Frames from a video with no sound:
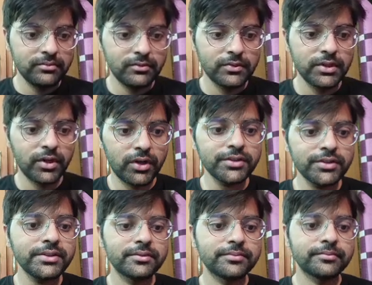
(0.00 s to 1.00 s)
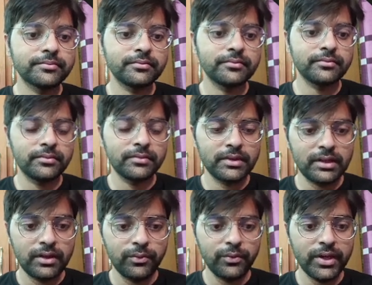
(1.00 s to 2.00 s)
loss
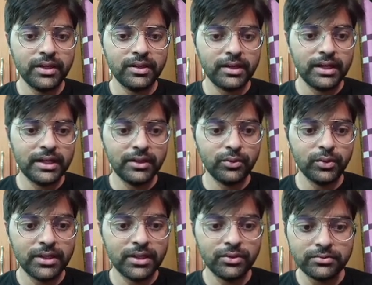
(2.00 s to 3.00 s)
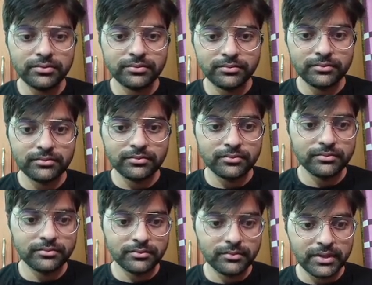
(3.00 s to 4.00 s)
when n equal to
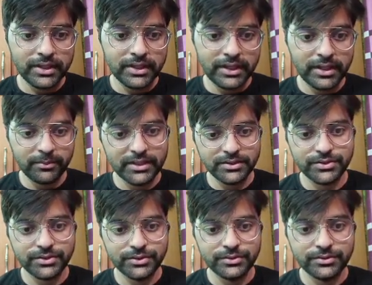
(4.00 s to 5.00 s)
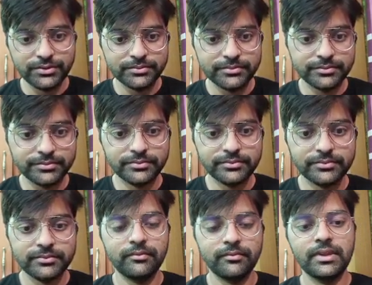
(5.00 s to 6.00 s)
n minus 2,
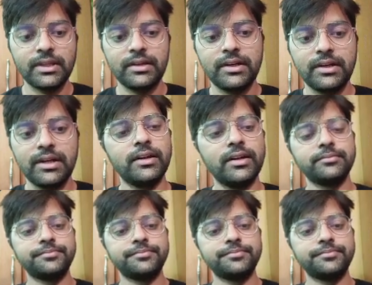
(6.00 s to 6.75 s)
right?